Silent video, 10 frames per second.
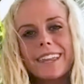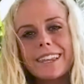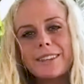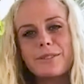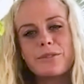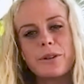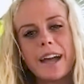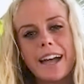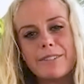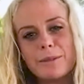thank you for
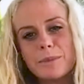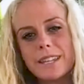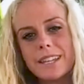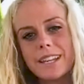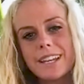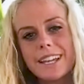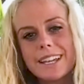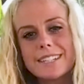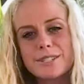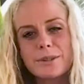having me.
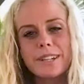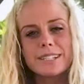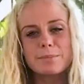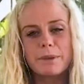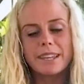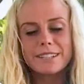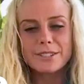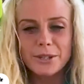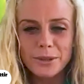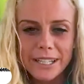It's great speaking
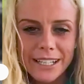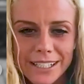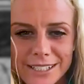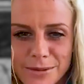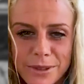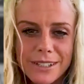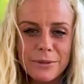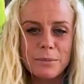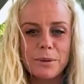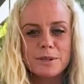to you in English when
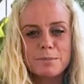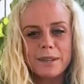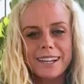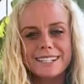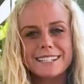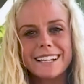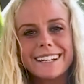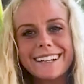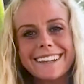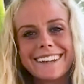we both speak
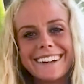Icelandic.